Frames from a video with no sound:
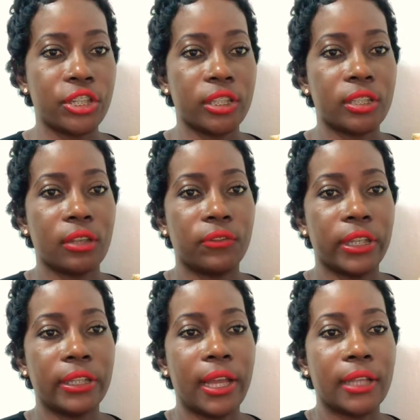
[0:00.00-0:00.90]
and stuff
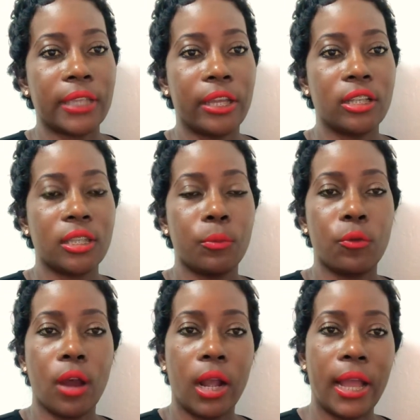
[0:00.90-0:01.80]
like that. I got some
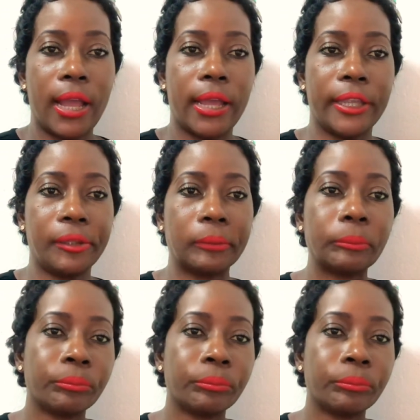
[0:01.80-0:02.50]
rock hind.